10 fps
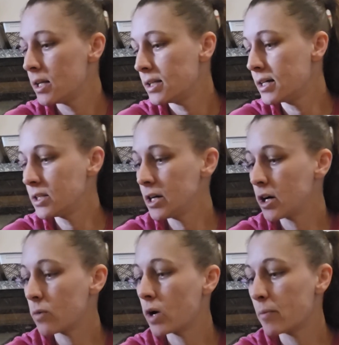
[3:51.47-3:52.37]
This
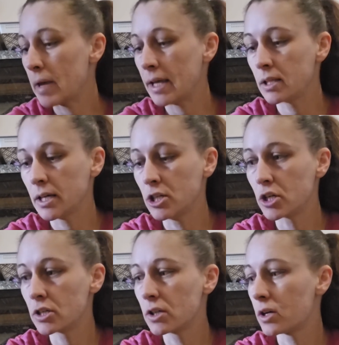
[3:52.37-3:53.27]
year, we're mainly
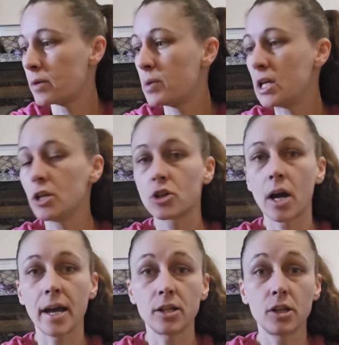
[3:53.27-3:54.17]
just going to be
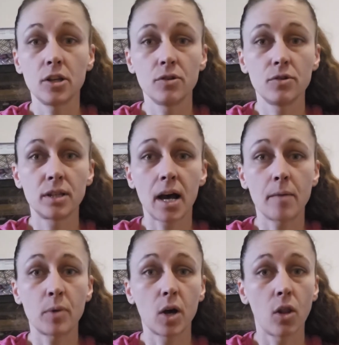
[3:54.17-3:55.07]
trying to use
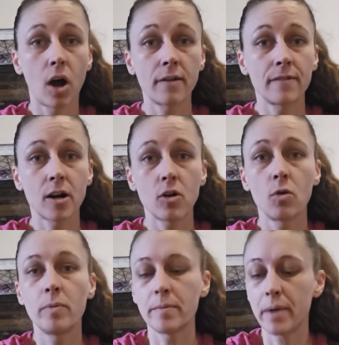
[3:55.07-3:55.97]
up a lot of our
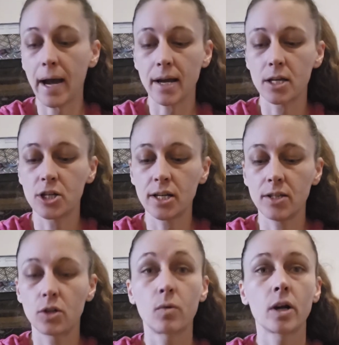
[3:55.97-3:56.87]
open
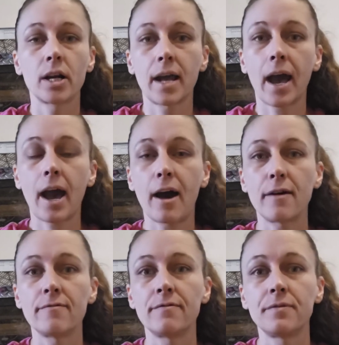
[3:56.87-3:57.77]
packages. So we're going to
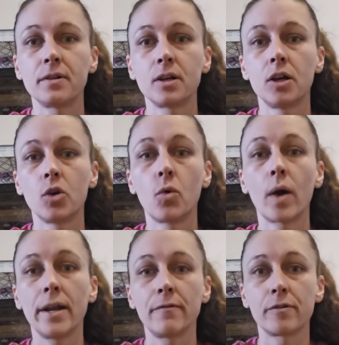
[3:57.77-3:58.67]
have
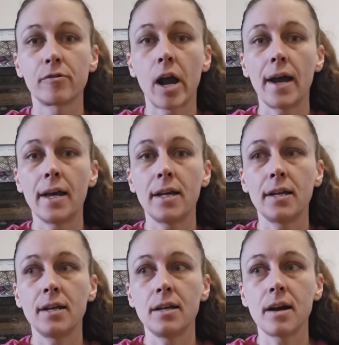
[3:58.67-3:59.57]
quite a
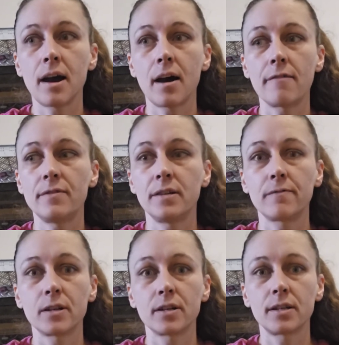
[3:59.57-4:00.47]
variety of
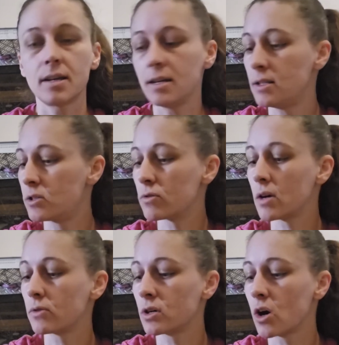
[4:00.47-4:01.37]
different seeds throughout the